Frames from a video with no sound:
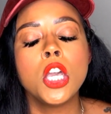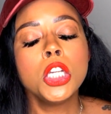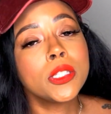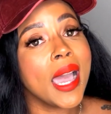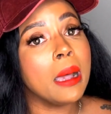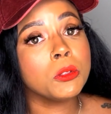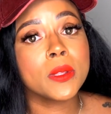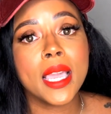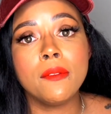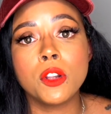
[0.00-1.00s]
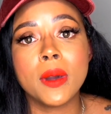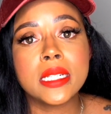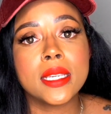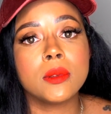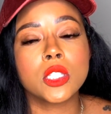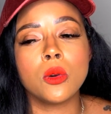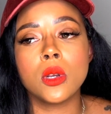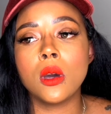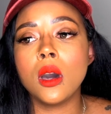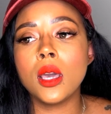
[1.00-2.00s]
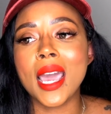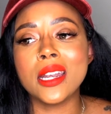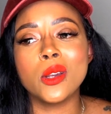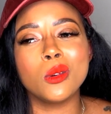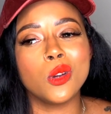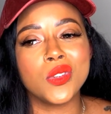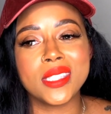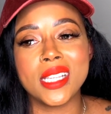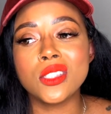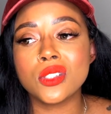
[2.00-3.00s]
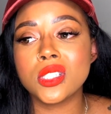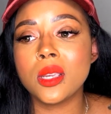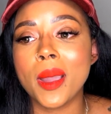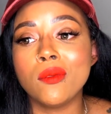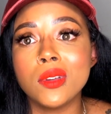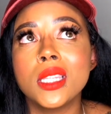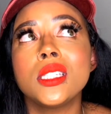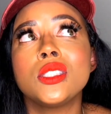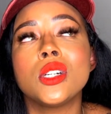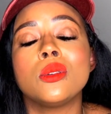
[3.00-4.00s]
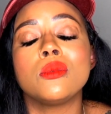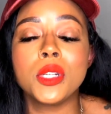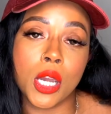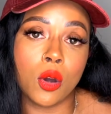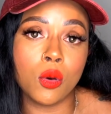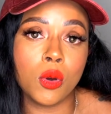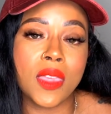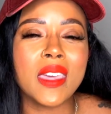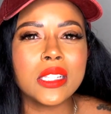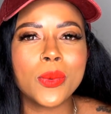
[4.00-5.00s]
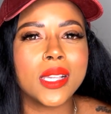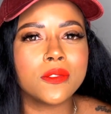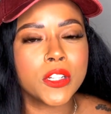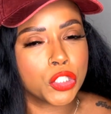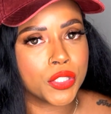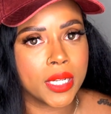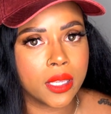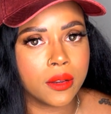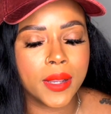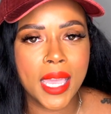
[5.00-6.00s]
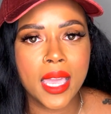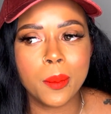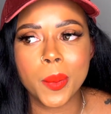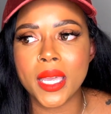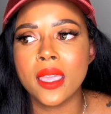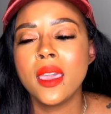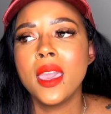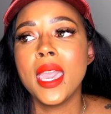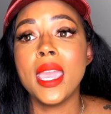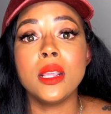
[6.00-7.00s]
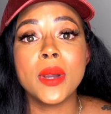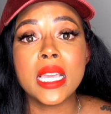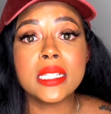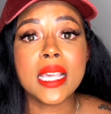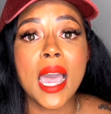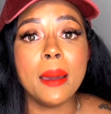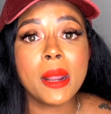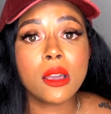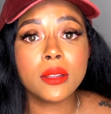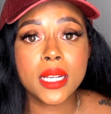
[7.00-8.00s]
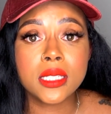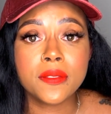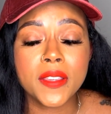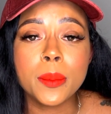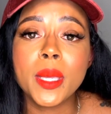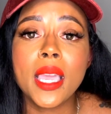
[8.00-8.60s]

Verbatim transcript: So I absolutely have no idea what's going on. I don't know if it's censorship. I really don't know. And that's why it's frustrating. Okay. But anyways, I'm not going to let it defeat me.